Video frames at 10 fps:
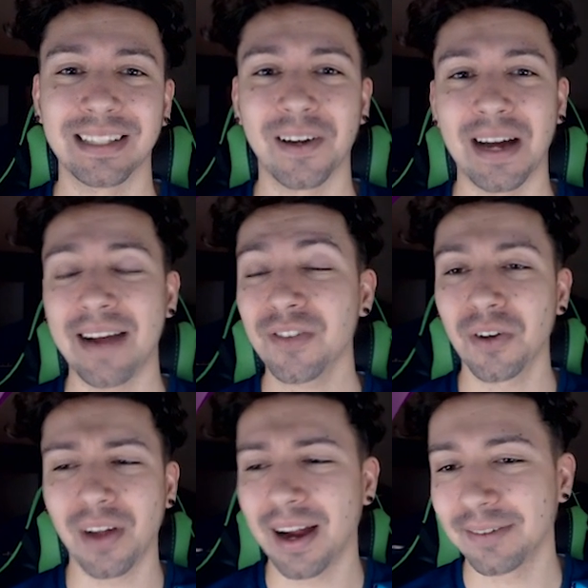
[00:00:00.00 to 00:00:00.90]
You know, I
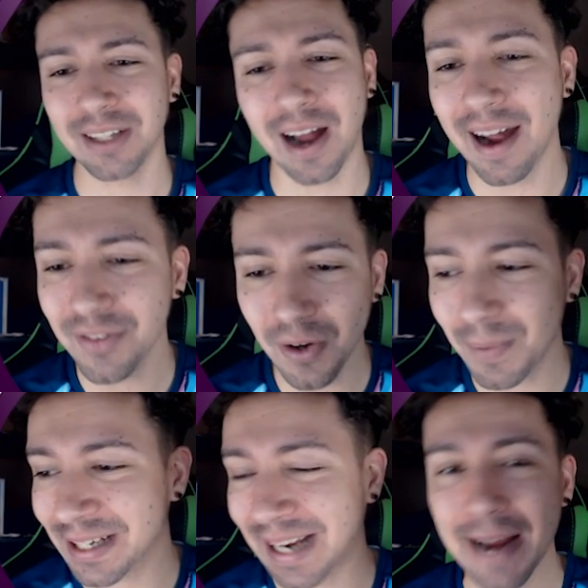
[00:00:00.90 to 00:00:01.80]
haven't
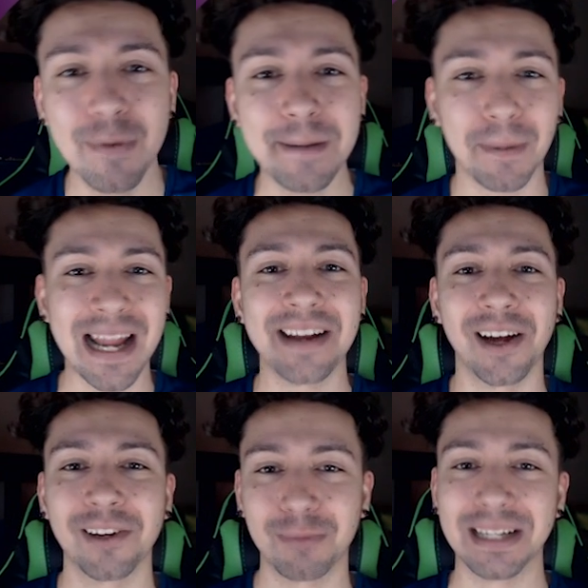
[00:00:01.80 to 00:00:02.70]
got my game week
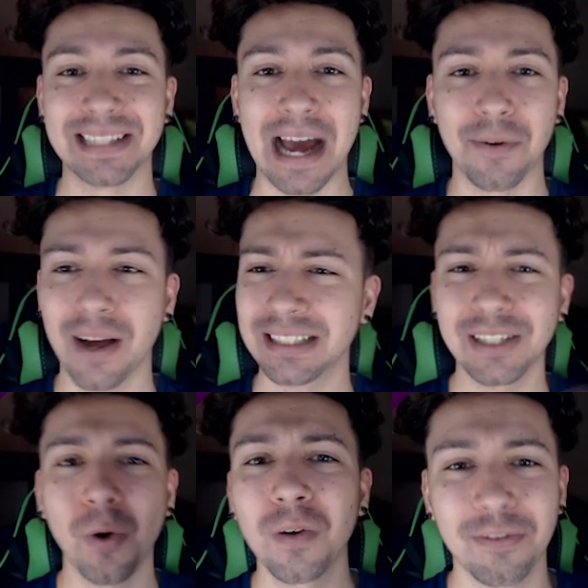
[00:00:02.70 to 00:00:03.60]
planner written down.
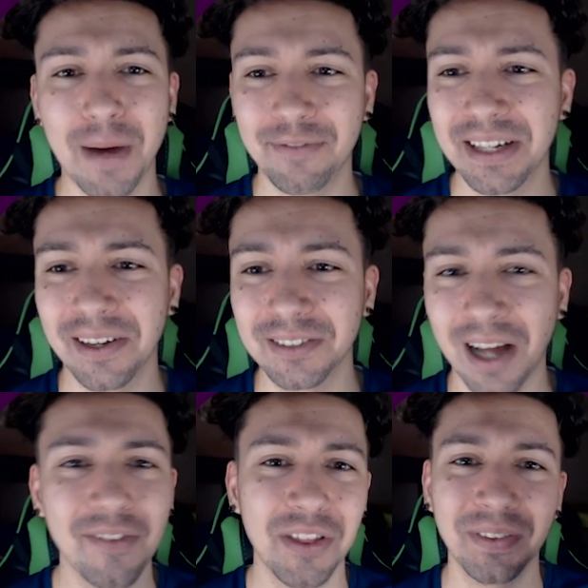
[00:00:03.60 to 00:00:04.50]
It's in all of my
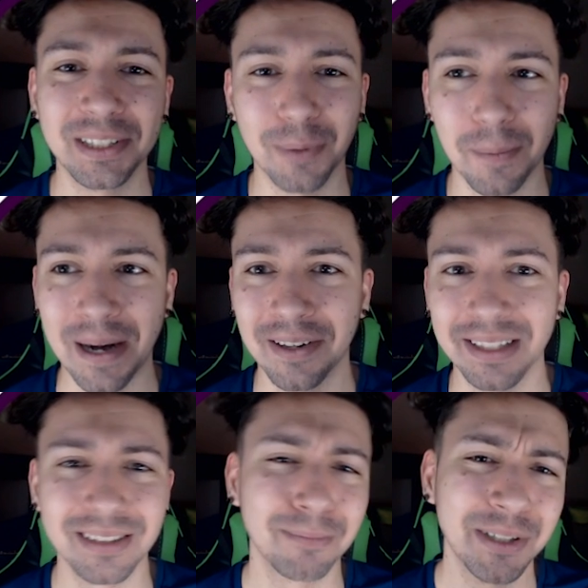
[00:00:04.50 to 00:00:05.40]
videos, other than this one,
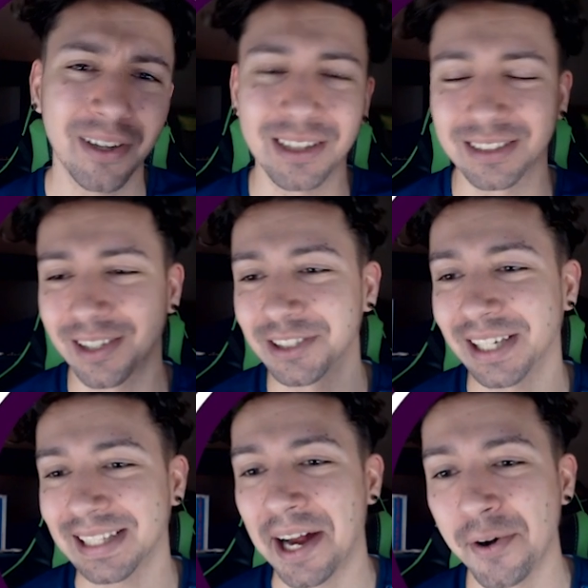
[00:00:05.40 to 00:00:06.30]
apparently. But you guys can go
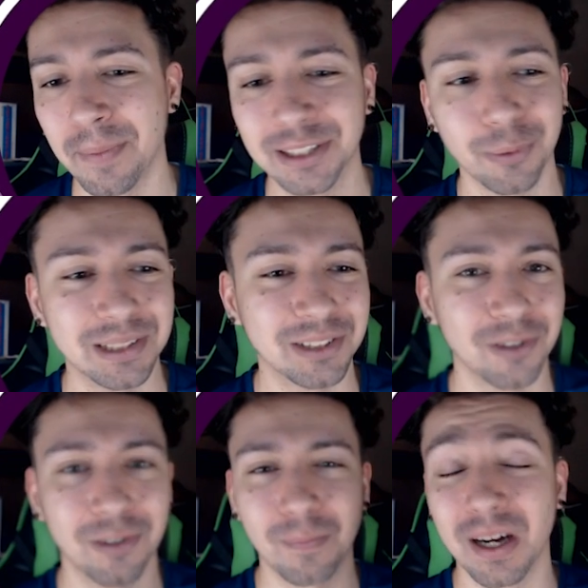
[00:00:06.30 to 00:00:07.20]
check that out on my
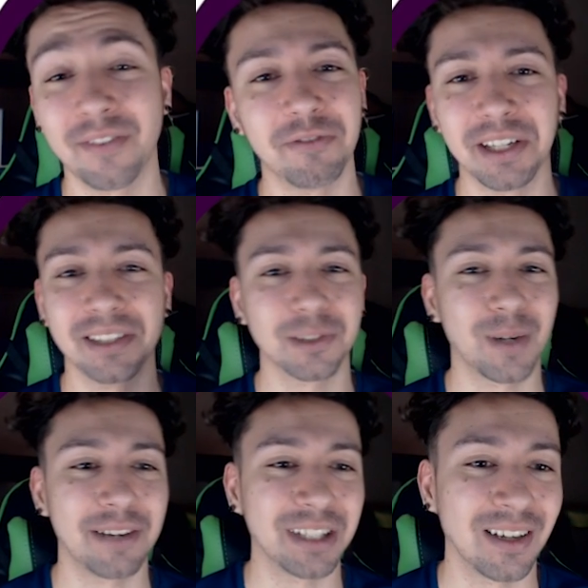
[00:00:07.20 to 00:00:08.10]
Twitter or on my other videos
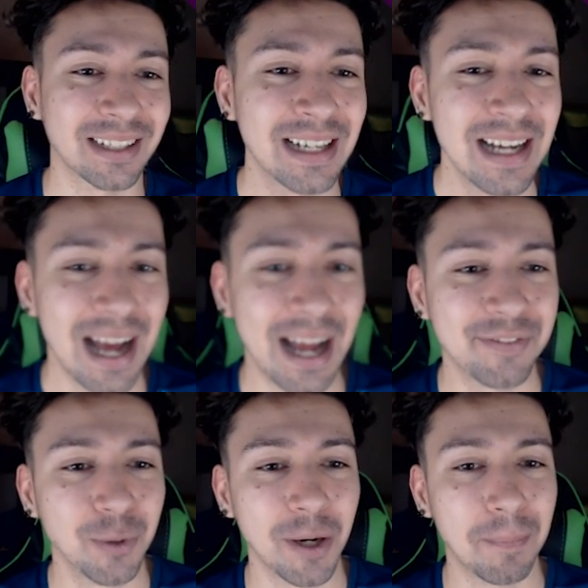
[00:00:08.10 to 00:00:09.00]
or whatever you like,
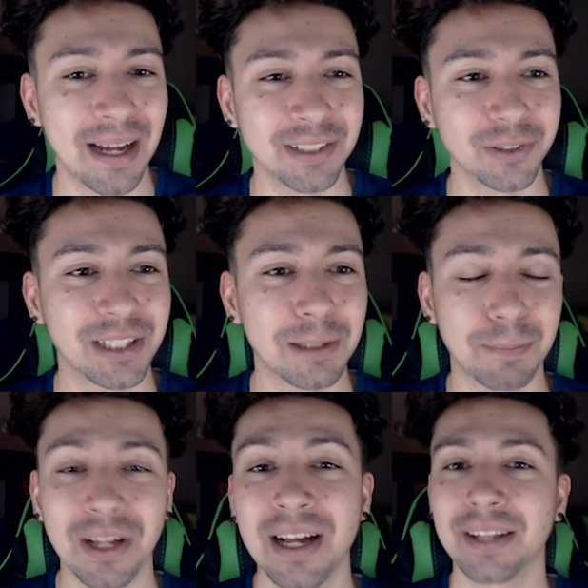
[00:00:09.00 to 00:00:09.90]
if you want to plan your
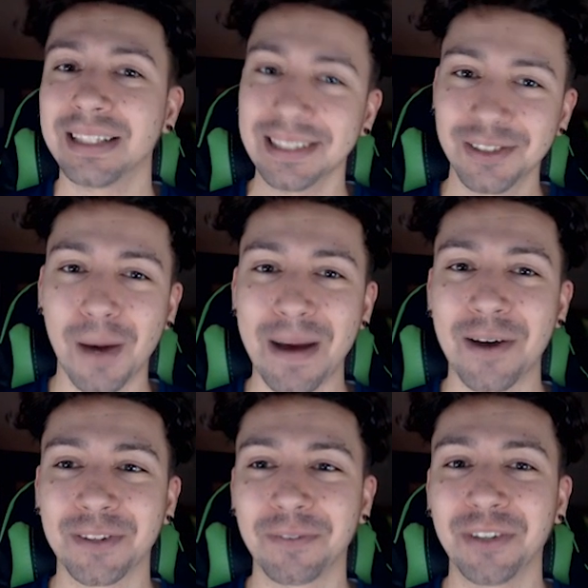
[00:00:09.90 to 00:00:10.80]
chips. But this is not
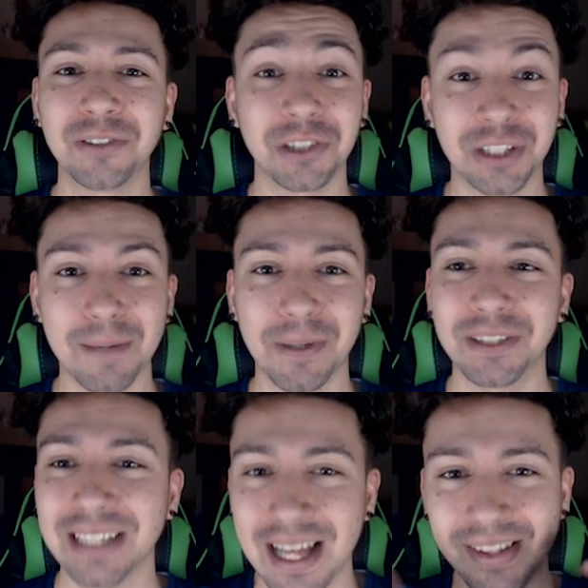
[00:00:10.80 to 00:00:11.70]
about the future chip
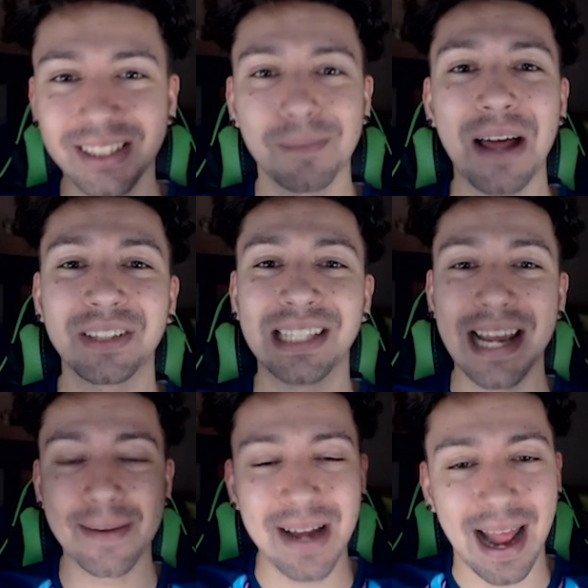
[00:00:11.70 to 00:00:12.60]
use. This is about the
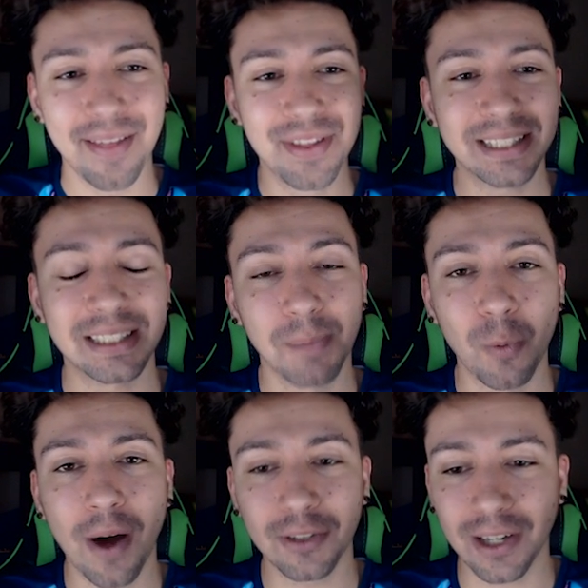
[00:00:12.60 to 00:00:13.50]
team, and this is
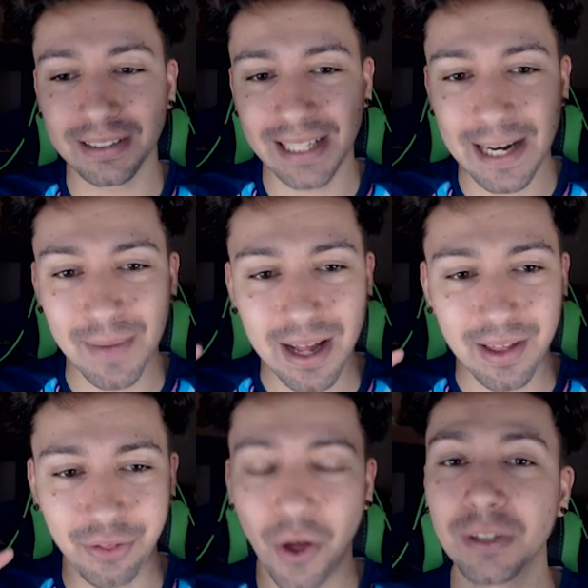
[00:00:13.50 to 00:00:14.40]
my wildcard team.
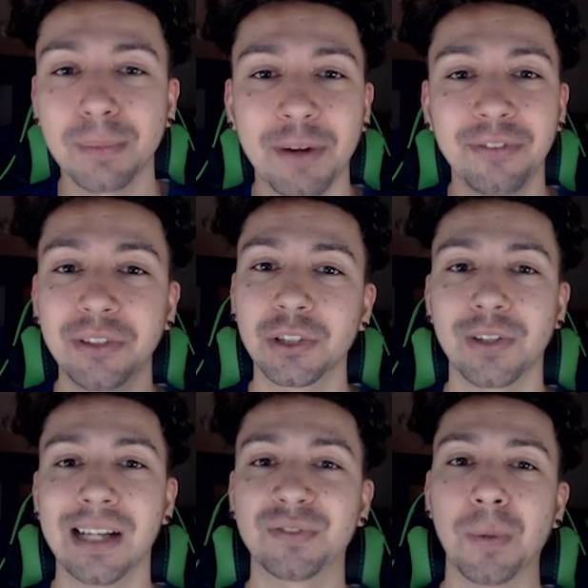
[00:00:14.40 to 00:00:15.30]
Those are my future
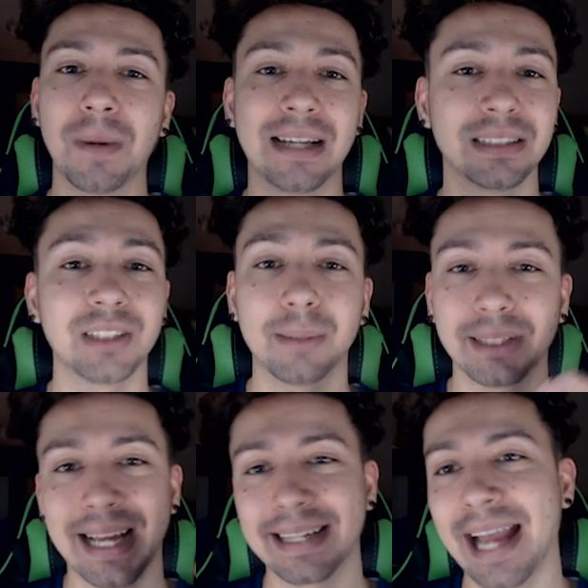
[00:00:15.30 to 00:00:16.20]
transfer plans in
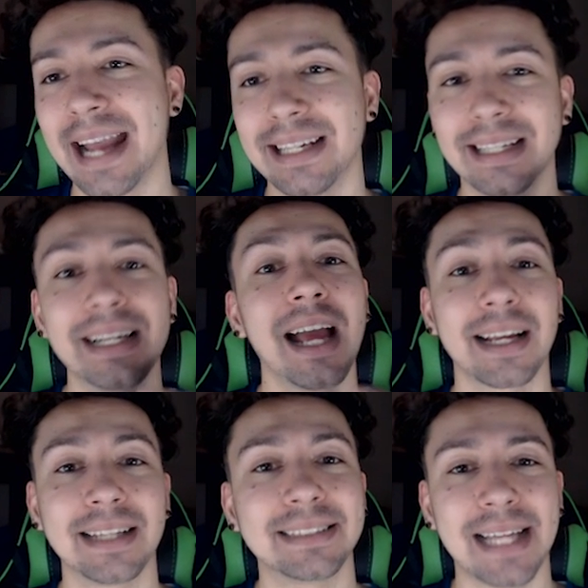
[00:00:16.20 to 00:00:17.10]
terms of getting Kane in
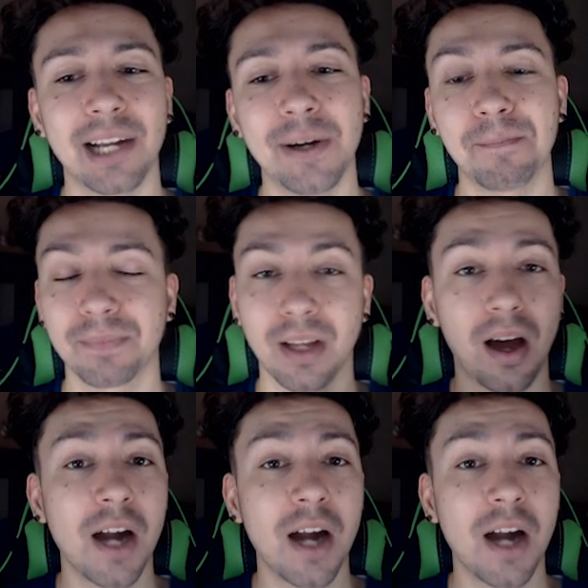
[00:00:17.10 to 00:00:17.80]
and getting Salah in.